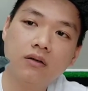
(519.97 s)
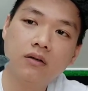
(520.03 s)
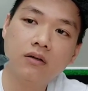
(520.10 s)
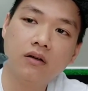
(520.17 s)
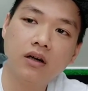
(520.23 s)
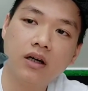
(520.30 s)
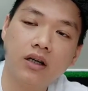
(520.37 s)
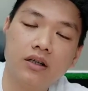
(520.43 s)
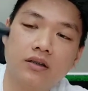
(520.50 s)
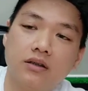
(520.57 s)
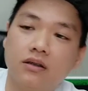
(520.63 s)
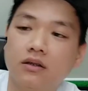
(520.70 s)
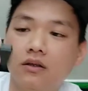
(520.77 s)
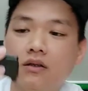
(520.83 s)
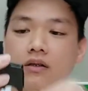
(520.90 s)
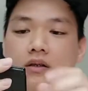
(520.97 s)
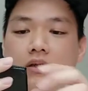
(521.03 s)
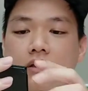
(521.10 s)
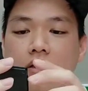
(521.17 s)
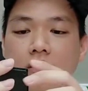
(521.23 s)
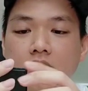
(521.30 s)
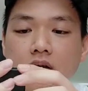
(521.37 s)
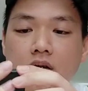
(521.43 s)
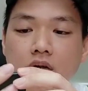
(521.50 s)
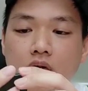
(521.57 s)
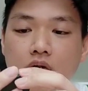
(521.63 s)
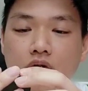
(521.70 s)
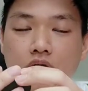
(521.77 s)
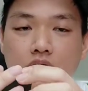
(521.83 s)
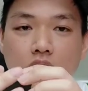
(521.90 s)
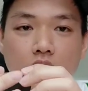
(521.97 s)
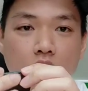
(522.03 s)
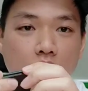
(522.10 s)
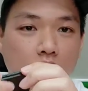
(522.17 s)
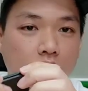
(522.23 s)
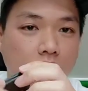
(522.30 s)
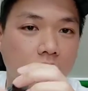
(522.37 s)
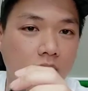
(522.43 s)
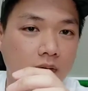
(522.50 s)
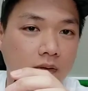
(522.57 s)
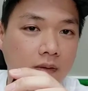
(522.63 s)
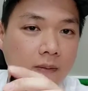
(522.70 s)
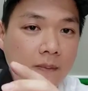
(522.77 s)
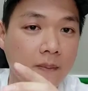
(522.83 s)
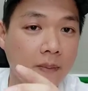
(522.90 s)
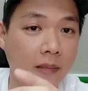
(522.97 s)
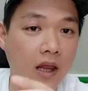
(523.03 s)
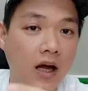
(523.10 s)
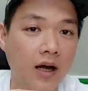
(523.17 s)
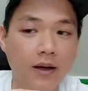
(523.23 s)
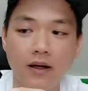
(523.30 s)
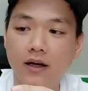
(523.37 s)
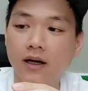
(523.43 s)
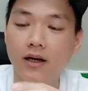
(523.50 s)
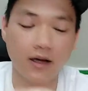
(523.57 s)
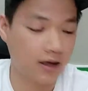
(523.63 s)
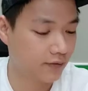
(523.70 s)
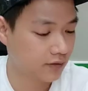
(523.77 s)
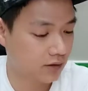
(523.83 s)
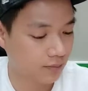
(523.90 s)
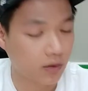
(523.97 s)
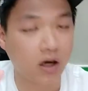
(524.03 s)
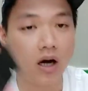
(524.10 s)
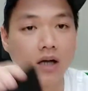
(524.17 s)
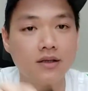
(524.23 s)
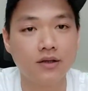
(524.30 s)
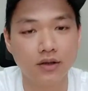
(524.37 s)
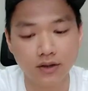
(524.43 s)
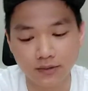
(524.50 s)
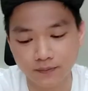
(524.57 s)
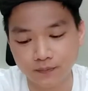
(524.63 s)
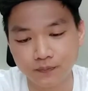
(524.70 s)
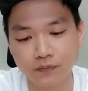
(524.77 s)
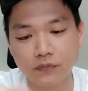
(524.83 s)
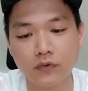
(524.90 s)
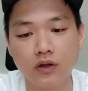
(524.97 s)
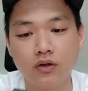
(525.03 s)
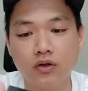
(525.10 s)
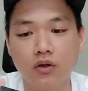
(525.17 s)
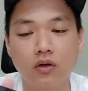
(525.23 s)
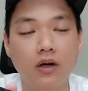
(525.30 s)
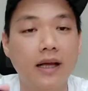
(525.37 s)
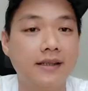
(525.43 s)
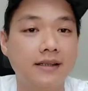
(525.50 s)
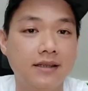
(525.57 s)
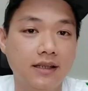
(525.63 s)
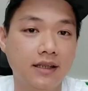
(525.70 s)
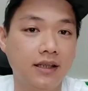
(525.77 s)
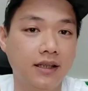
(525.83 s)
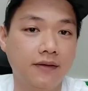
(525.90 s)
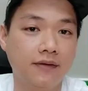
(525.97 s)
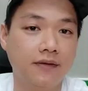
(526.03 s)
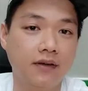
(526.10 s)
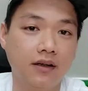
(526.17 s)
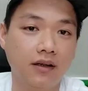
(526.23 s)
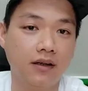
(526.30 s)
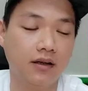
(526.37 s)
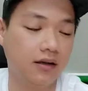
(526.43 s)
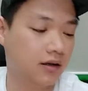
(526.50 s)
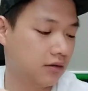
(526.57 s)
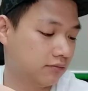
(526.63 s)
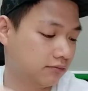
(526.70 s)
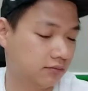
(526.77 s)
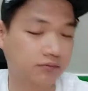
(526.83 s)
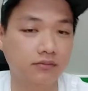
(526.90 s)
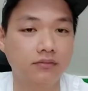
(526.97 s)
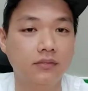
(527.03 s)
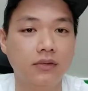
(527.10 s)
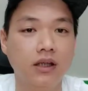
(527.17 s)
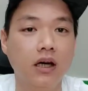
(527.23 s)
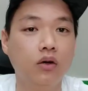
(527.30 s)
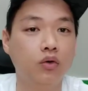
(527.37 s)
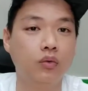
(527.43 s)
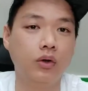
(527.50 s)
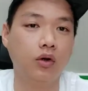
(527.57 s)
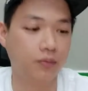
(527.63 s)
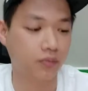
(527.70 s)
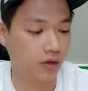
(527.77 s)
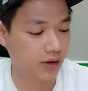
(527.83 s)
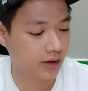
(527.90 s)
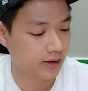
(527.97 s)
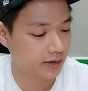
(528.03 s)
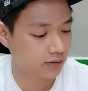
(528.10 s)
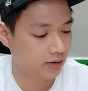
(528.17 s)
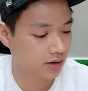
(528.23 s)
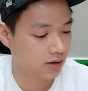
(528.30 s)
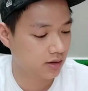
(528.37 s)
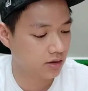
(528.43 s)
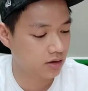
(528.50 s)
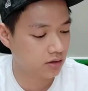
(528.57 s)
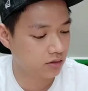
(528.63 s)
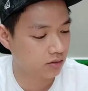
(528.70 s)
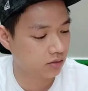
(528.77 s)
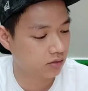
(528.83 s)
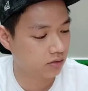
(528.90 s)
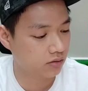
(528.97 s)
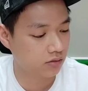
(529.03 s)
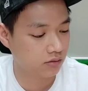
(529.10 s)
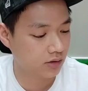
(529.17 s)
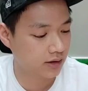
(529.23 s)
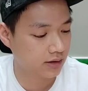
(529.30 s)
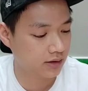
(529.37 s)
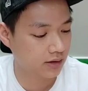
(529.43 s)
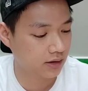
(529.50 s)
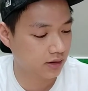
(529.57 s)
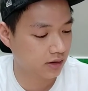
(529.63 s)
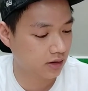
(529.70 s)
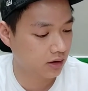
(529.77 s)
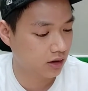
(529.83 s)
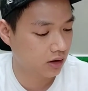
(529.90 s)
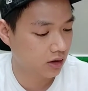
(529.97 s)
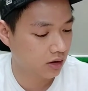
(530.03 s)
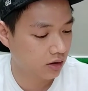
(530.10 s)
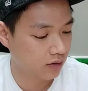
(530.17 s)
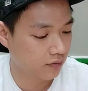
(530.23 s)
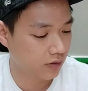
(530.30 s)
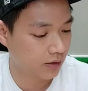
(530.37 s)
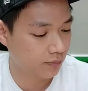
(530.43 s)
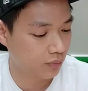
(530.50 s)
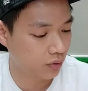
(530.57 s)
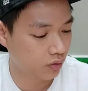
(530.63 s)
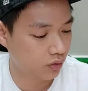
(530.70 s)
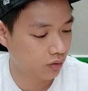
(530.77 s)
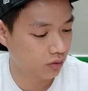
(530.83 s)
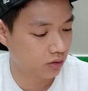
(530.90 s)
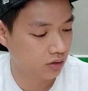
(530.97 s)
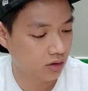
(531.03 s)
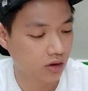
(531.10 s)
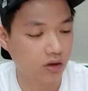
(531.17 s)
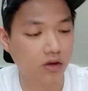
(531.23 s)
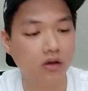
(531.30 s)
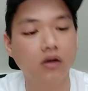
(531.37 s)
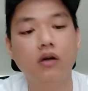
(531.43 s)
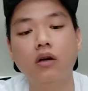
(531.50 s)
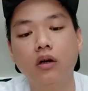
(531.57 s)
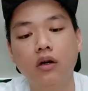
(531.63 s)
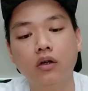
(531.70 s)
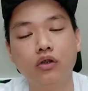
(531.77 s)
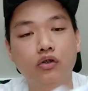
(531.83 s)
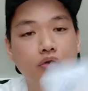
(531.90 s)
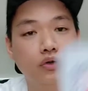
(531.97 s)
right? So I have some cards here, so let's see if how do we operate this. Okay, so let's see if I put 3